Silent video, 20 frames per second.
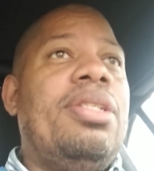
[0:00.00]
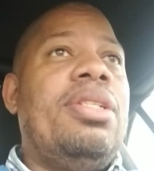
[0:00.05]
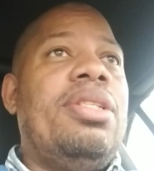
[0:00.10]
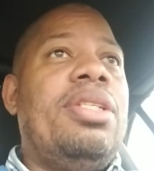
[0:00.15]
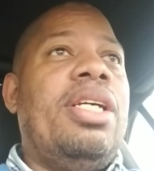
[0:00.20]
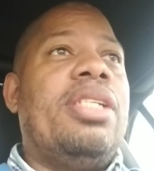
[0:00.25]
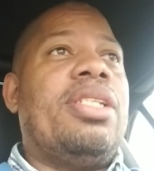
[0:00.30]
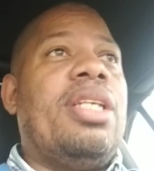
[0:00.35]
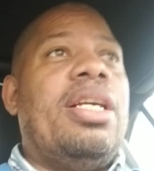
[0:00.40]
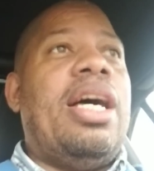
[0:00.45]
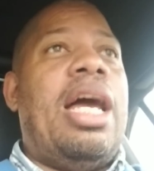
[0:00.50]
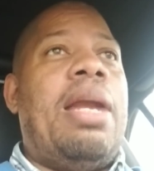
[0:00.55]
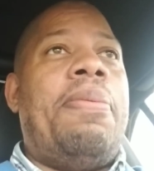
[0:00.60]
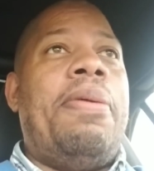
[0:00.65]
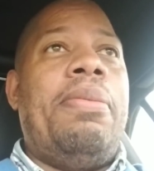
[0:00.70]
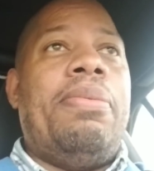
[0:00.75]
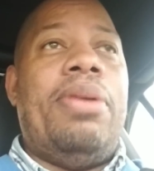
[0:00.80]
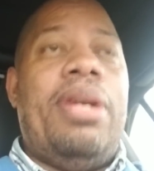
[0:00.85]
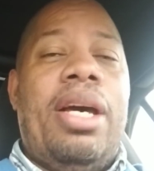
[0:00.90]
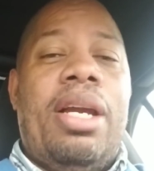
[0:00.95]
There's a lot of
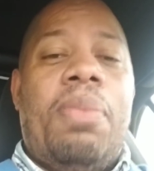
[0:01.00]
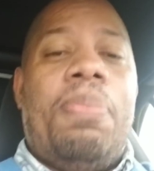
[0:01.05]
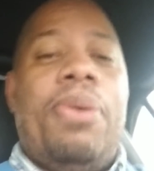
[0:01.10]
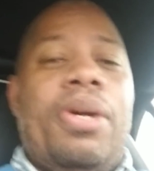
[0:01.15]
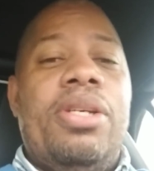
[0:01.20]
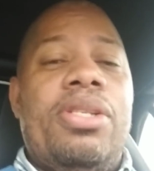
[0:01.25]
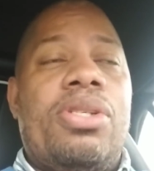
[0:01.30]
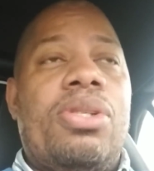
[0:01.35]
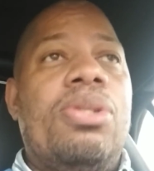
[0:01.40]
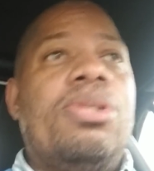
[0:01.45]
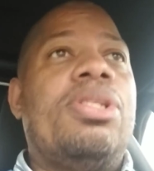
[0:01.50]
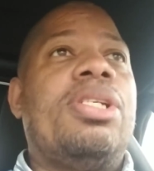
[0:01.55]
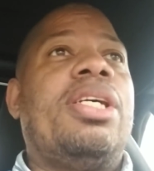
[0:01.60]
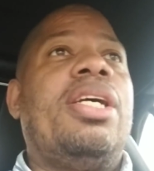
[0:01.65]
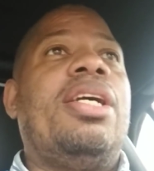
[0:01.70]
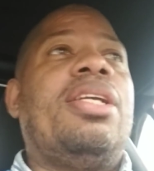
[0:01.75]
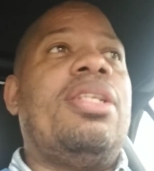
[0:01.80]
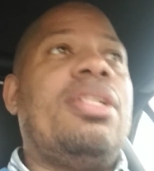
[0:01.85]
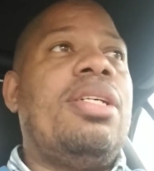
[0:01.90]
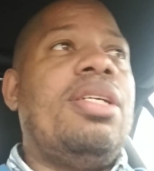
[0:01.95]
people that are putting schools
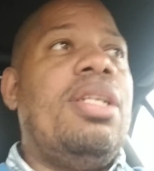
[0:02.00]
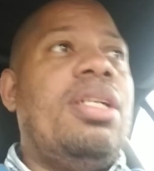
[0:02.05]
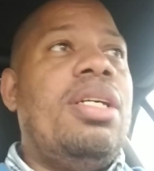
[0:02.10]
together.